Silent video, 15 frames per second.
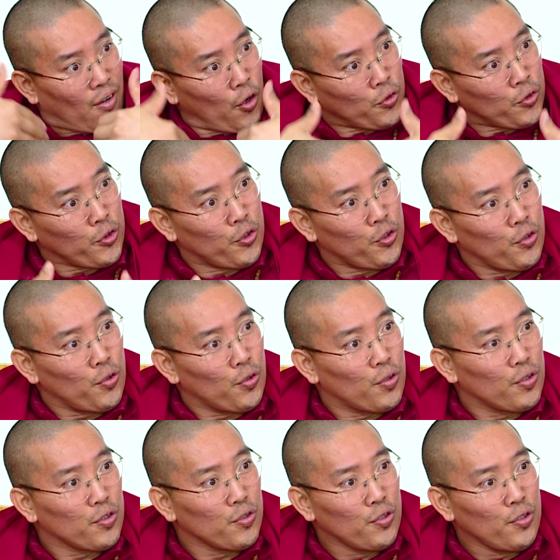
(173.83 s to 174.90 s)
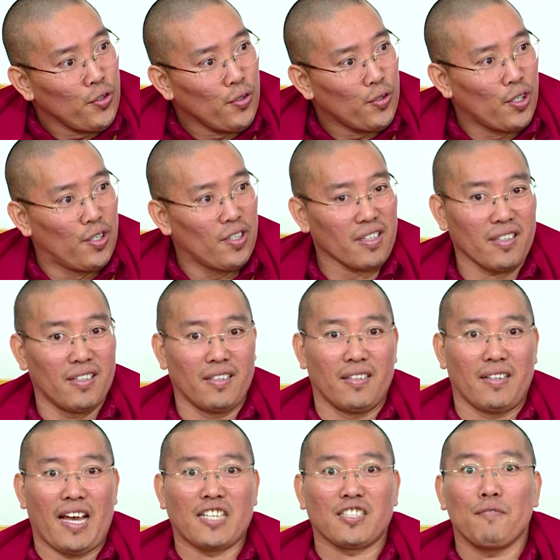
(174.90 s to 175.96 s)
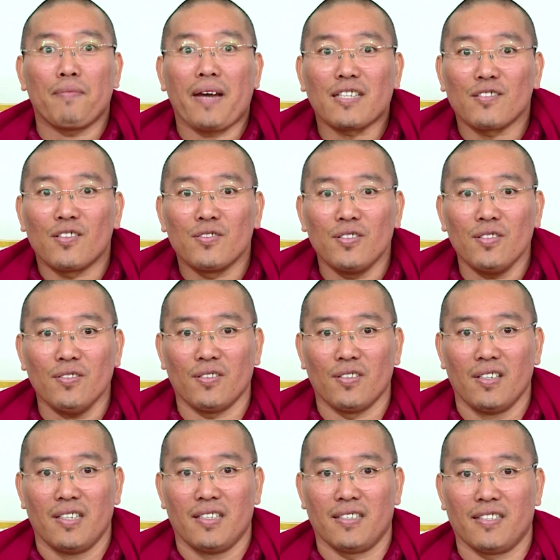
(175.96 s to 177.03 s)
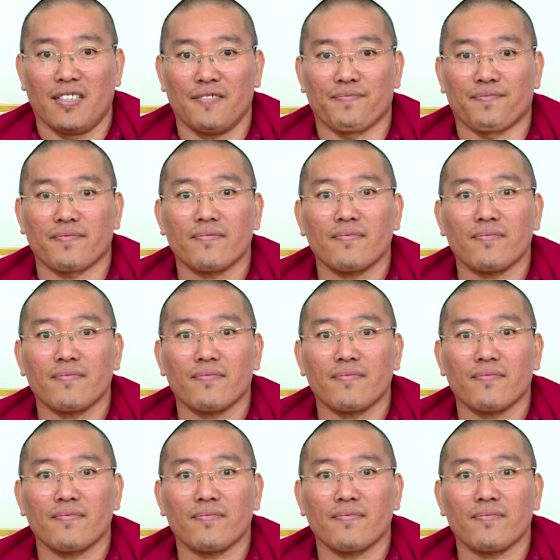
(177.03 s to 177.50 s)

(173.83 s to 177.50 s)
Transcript: on you you has impact on you you know